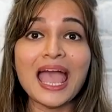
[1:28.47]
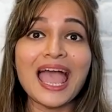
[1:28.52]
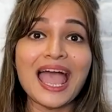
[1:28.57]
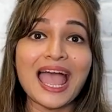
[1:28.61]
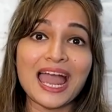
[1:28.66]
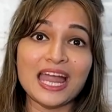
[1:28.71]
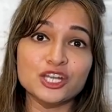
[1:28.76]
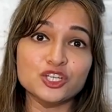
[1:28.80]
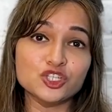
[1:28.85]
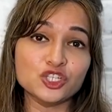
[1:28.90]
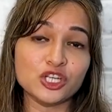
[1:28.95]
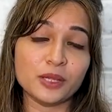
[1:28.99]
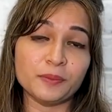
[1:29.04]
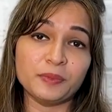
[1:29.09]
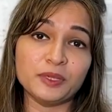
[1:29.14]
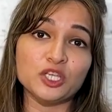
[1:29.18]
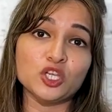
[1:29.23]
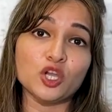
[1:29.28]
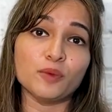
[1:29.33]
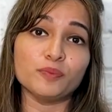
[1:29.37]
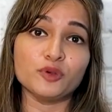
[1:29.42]
and
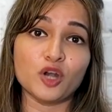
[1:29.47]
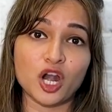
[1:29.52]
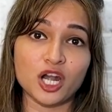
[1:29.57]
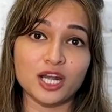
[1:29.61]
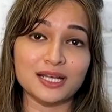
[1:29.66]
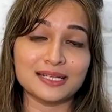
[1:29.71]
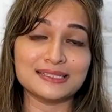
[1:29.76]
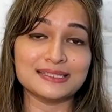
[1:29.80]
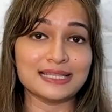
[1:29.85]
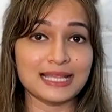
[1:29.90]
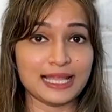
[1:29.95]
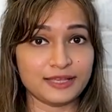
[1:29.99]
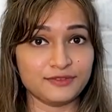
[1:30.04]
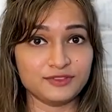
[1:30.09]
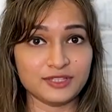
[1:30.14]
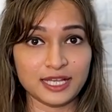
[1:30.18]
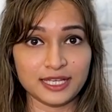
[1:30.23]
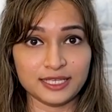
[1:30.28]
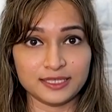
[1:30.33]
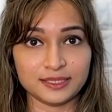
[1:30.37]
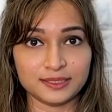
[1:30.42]
shaping your product's life
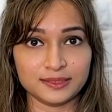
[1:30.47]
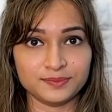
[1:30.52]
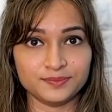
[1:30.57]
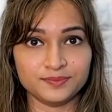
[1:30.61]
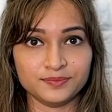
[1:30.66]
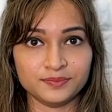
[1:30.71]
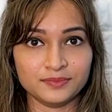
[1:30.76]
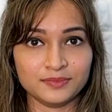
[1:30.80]
cycle.